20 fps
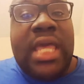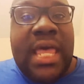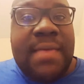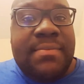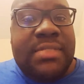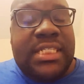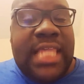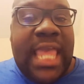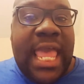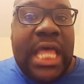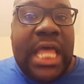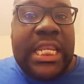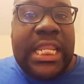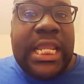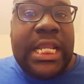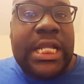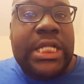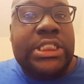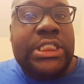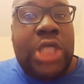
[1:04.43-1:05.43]
comes down
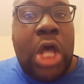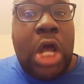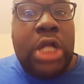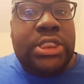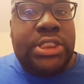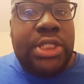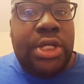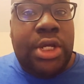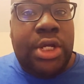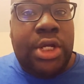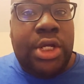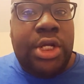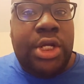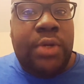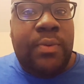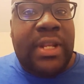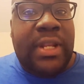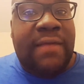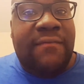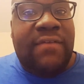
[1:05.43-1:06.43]
there, talk to
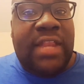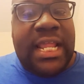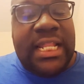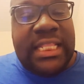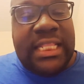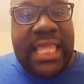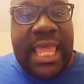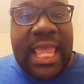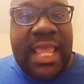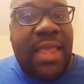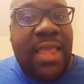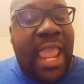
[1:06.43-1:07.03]
her, whatever like that.